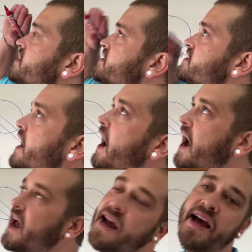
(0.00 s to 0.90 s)
the
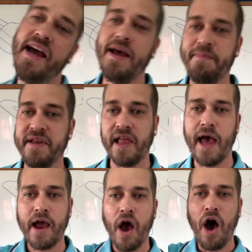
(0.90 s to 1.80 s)
sky and be
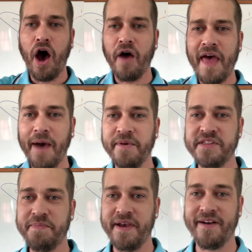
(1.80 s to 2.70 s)
like, oh, that
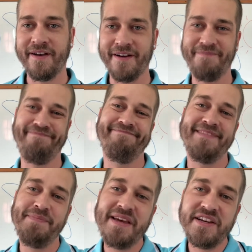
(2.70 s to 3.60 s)
one's bigger,
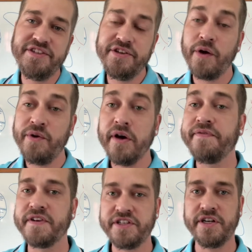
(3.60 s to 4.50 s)
because you don't know
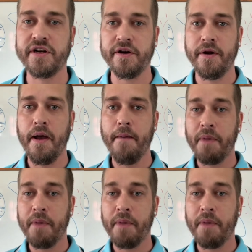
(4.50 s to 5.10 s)
for sure.